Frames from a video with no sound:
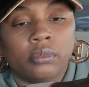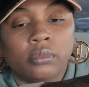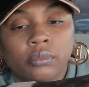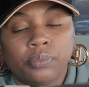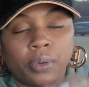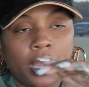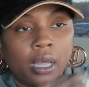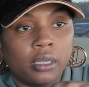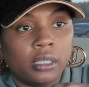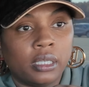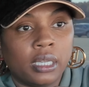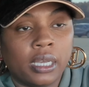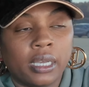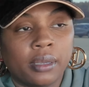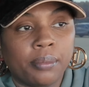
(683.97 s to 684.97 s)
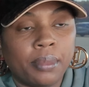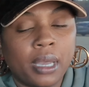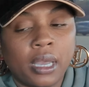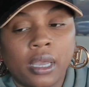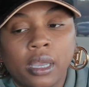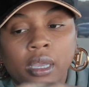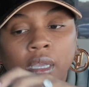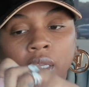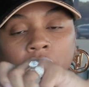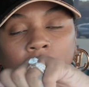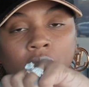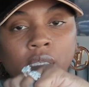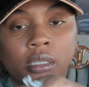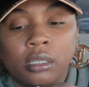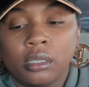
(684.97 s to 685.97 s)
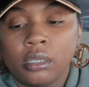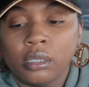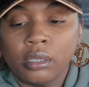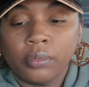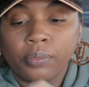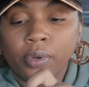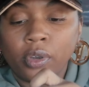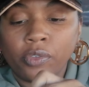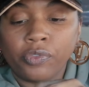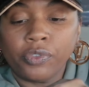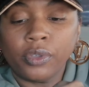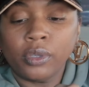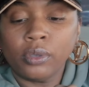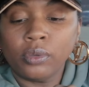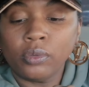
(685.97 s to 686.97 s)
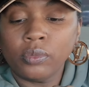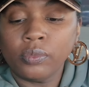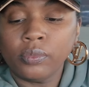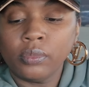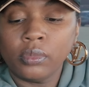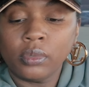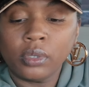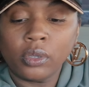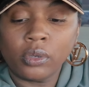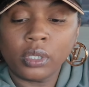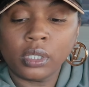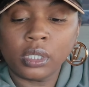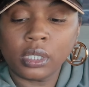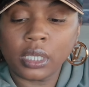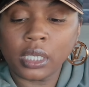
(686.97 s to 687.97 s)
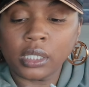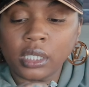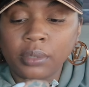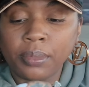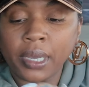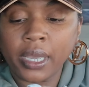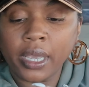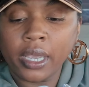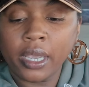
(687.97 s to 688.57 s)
probably like my perfume. No, this is actually my